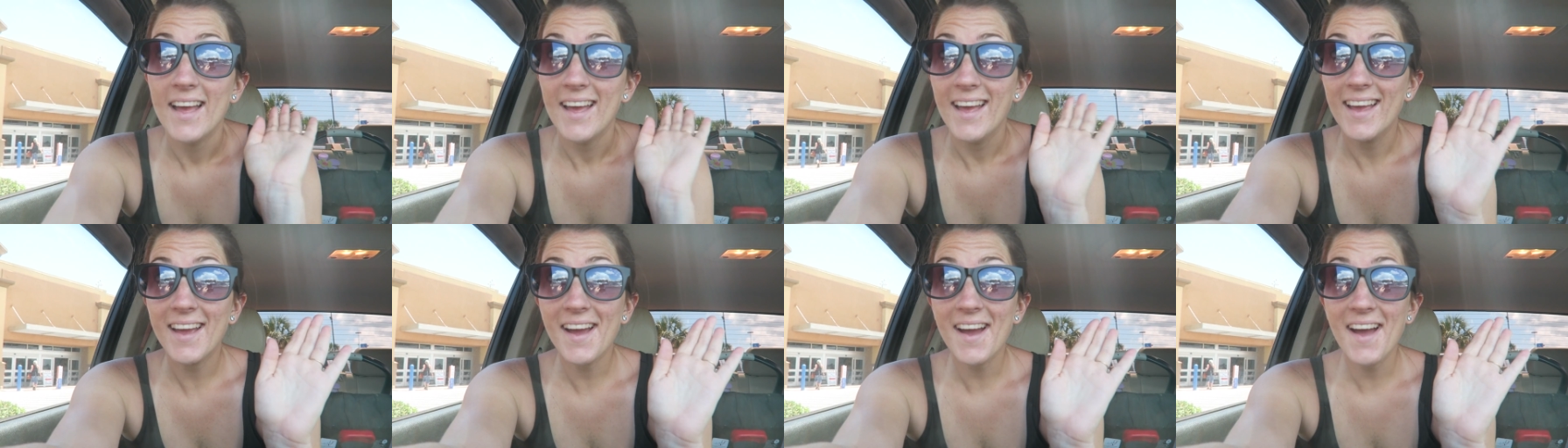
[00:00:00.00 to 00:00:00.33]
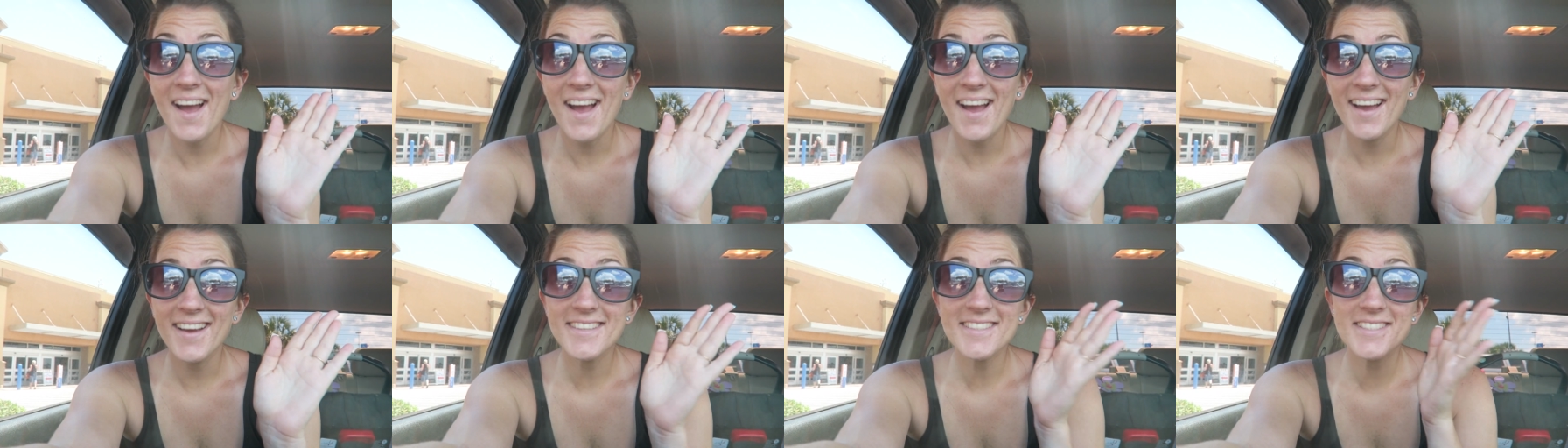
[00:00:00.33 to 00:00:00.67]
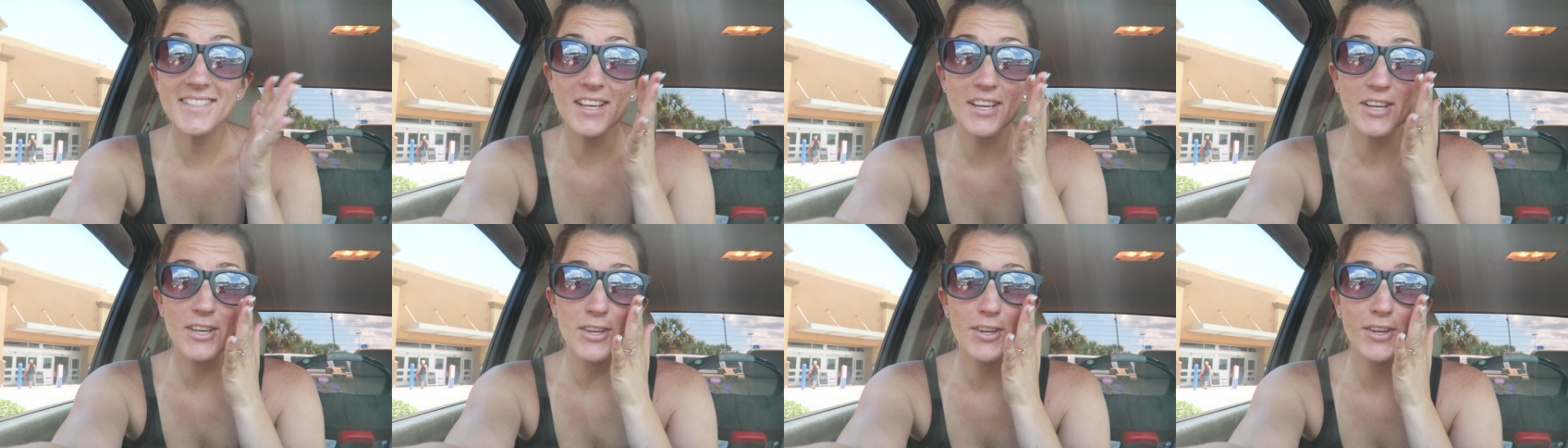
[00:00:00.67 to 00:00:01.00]
Hey guys,
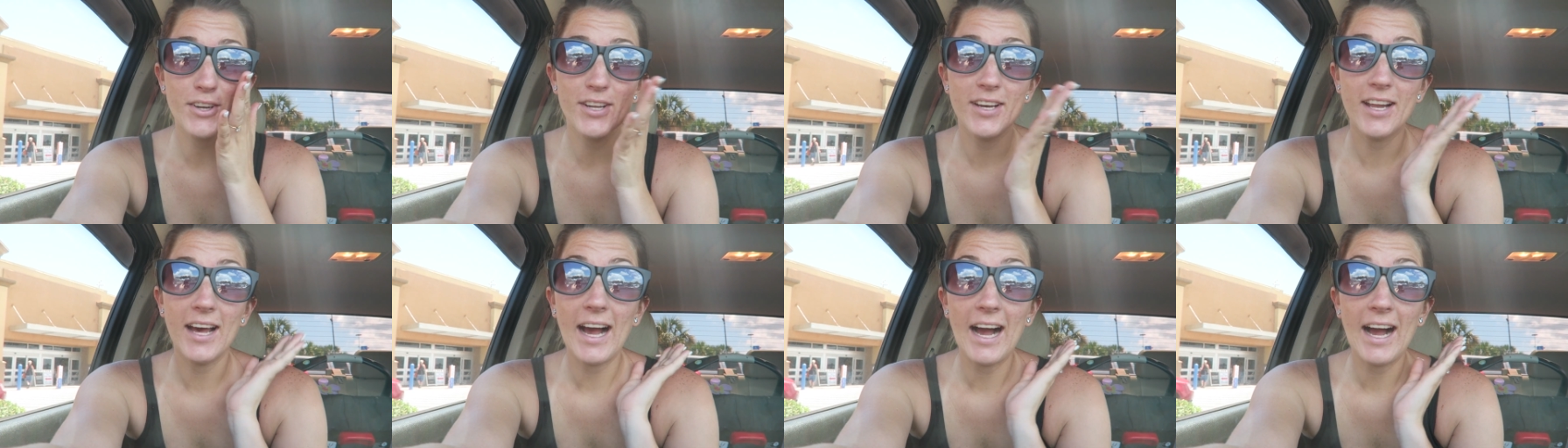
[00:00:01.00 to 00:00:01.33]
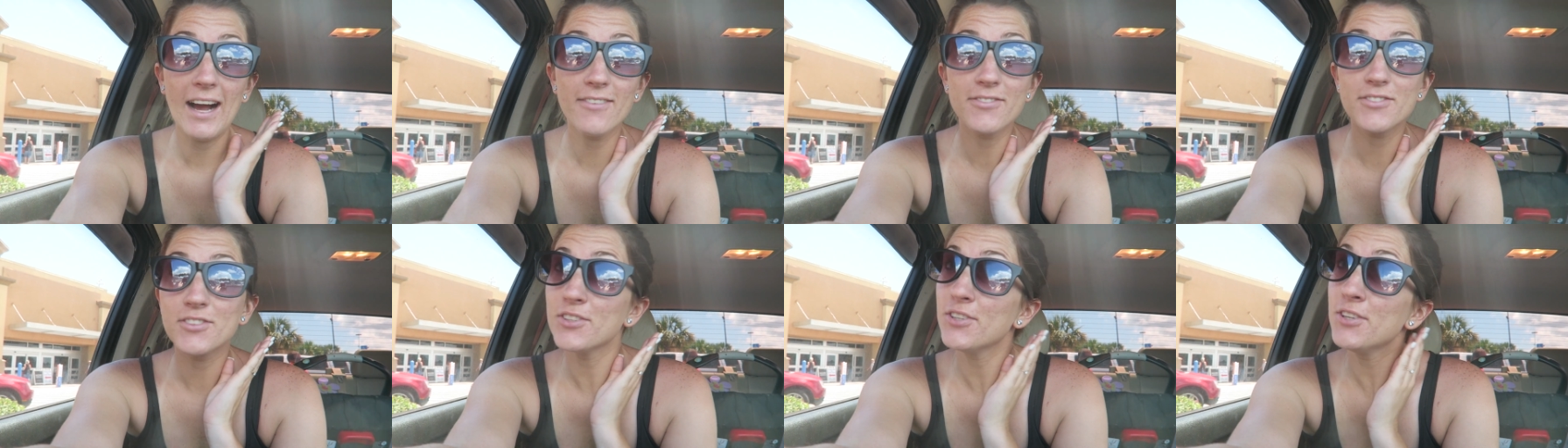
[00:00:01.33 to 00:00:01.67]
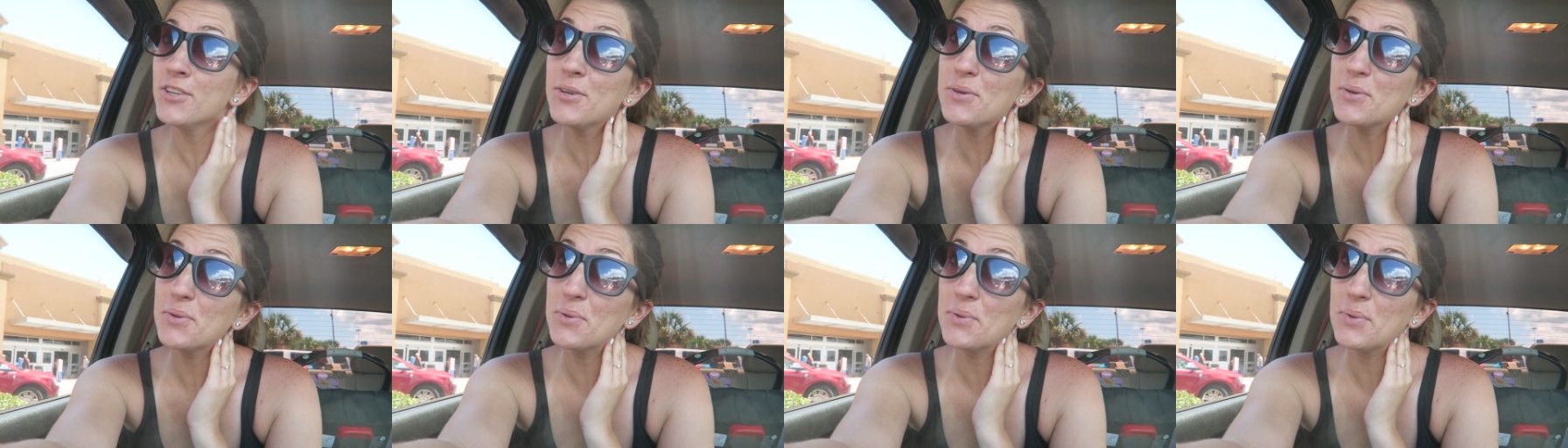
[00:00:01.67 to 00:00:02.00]
good
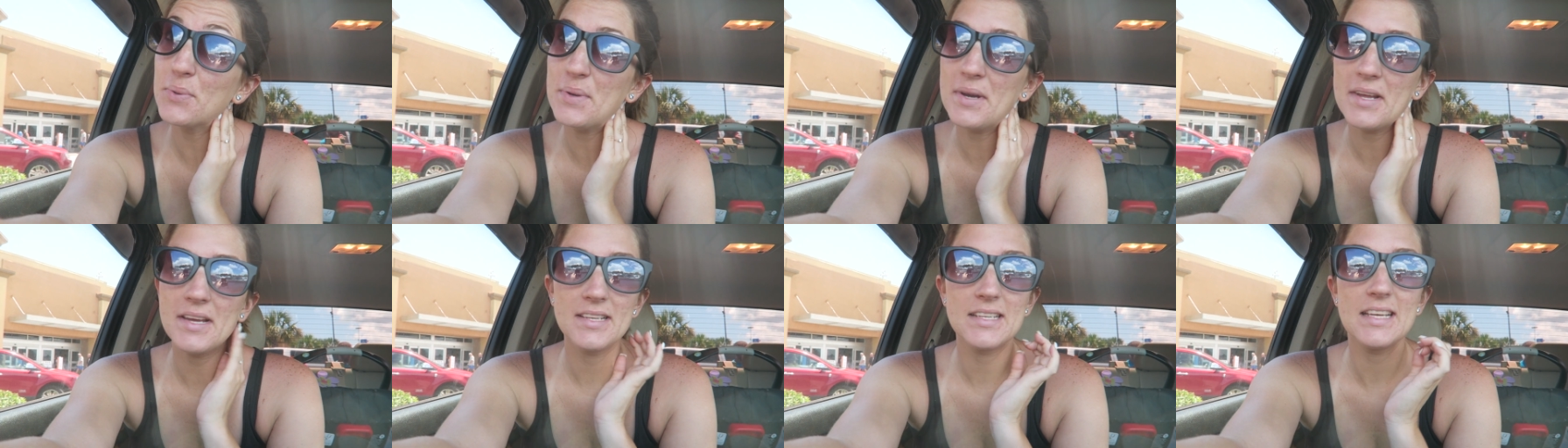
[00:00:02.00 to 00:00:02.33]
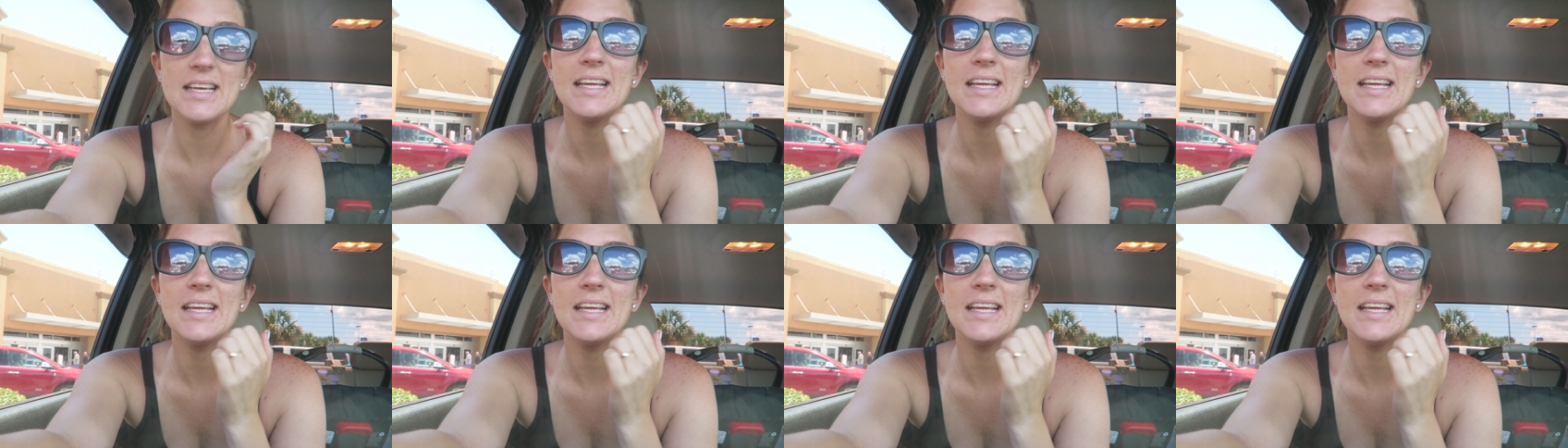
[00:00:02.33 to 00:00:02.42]
afternoon.